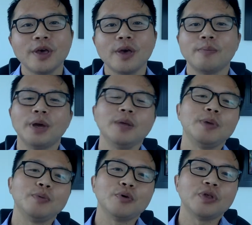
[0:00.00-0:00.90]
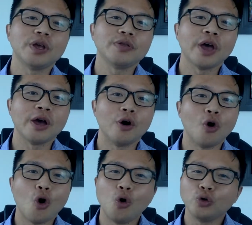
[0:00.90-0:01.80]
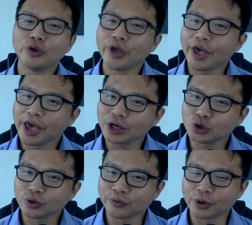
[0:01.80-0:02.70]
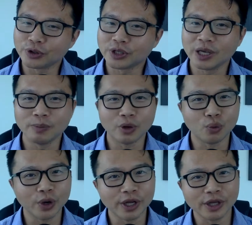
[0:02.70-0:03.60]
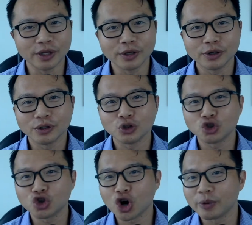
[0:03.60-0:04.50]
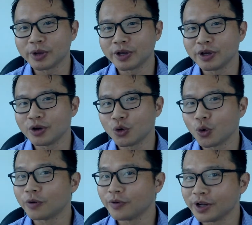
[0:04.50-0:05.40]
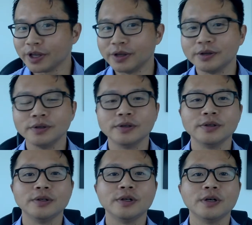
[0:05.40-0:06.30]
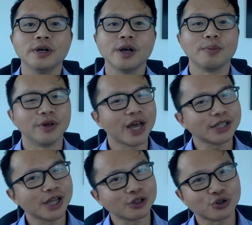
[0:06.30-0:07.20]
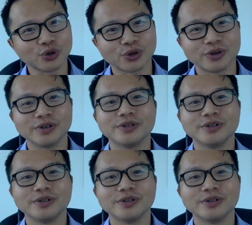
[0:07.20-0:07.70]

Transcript: Many people think that only extroverts can be witty, charming, or funny. But that's not true.